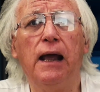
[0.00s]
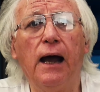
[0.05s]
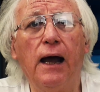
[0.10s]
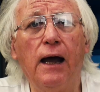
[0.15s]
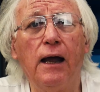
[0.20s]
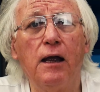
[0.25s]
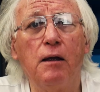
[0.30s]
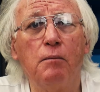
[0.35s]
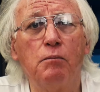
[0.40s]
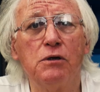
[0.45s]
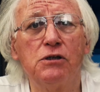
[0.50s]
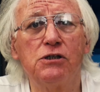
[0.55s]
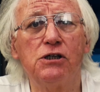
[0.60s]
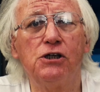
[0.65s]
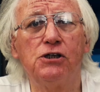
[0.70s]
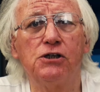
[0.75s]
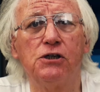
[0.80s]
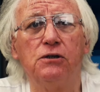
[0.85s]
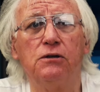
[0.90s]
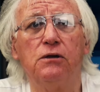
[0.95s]
a
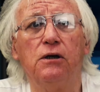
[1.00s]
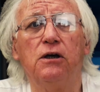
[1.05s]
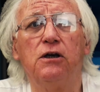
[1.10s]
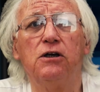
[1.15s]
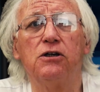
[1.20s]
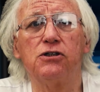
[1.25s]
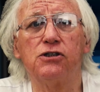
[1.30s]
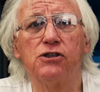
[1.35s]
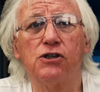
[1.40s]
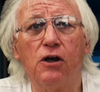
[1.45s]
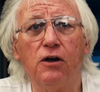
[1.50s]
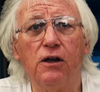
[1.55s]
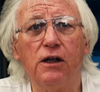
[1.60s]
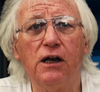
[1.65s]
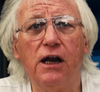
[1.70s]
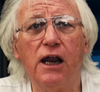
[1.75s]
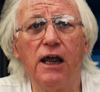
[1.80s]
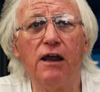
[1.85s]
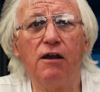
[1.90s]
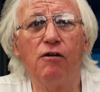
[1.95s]
position
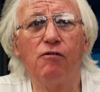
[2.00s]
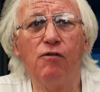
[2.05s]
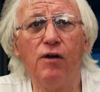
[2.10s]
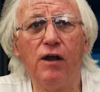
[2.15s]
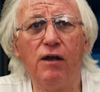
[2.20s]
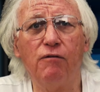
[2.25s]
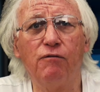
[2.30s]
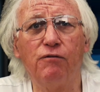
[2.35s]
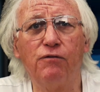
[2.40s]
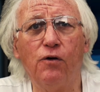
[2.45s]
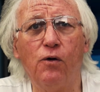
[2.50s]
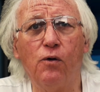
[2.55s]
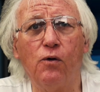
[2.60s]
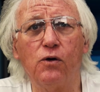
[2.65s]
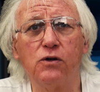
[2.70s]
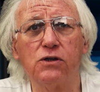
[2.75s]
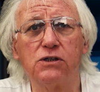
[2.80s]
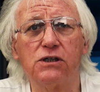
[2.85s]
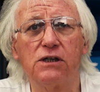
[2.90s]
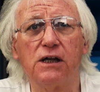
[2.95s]
solidly
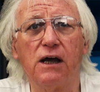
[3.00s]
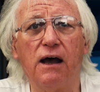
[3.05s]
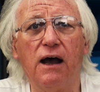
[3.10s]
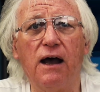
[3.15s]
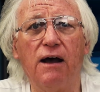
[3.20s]
reinforced